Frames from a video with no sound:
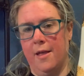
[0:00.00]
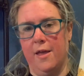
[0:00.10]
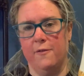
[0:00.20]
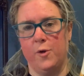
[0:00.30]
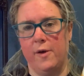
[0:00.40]

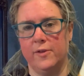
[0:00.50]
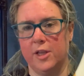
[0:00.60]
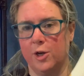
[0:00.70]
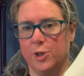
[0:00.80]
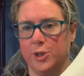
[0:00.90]
If you have a
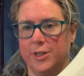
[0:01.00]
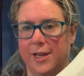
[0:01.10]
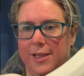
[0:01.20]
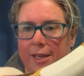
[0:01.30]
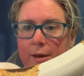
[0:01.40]
larger
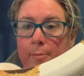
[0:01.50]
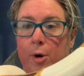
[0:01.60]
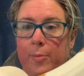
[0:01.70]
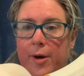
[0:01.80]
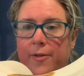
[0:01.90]
snake, like a
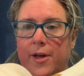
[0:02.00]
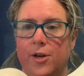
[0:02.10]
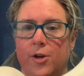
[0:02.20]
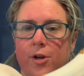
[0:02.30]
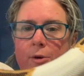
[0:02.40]
ball python,
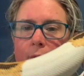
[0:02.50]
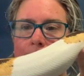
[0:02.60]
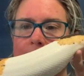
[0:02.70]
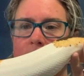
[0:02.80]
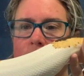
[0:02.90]
you're going to want to
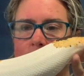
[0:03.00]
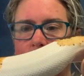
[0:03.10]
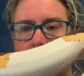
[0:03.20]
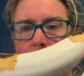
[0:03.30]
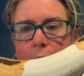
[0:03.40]
make sure
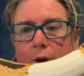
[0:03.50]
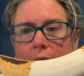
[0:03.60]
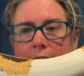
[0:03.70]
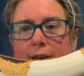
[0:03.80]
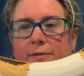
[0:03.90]
that you are
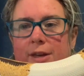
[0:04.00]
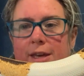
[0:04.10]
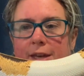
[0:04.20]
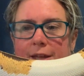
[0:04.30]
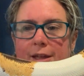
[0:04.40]
giving
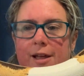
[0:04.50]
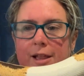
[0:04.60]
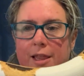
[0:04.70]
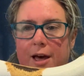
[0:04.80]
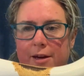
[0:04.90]
it a
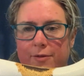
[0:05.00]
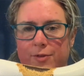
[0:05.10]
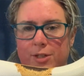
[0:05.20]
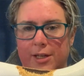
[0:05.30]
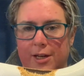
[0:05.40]
lot of
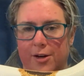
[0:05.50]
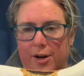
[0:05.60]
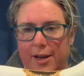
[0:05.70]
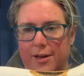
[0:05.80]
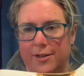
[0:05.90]
secure
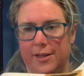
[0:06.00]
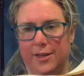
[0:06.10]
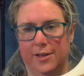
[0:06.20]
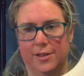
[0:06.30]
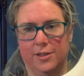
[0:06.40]

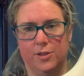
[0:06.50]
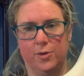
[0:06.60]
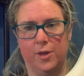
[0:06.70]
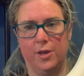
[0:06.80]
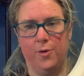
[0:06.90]
handling so
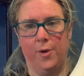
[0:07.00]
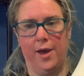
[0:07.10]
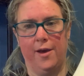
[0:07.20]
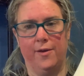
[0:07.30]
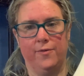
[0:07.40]
that you
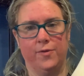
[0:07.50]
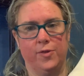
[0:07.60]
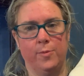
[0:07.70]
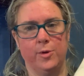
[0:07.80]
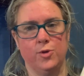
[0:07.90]
have
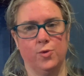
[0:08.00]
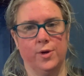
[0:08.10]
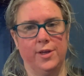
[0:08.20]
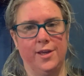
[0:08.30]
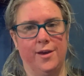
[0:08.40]
the
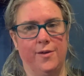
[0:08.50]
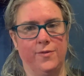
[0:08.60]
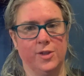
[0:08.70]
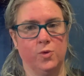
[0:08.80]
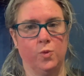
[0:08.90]
majority of
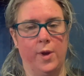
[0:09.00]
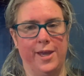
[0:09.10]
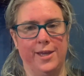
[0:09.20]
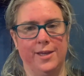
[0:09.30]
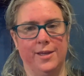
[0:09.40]
its
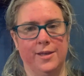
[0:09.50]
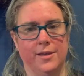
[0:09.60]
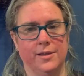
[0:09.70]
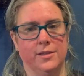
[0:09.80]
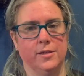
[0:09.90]
weight
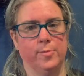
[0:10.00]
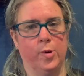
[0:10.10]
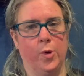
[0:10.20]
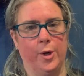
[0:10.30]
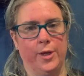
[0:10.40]

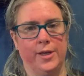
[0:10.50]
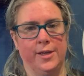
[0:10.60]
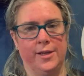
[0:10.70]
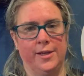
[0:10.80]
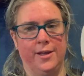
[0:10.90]
supported
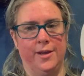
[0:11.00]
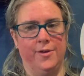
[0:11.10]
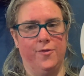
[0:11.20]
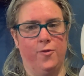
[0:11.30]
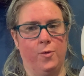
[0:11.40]

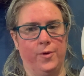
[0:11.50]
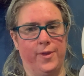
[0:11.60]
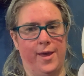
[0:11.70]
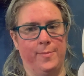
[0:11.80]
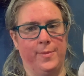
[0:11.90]
for
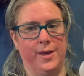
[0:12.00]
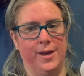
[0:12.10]
them.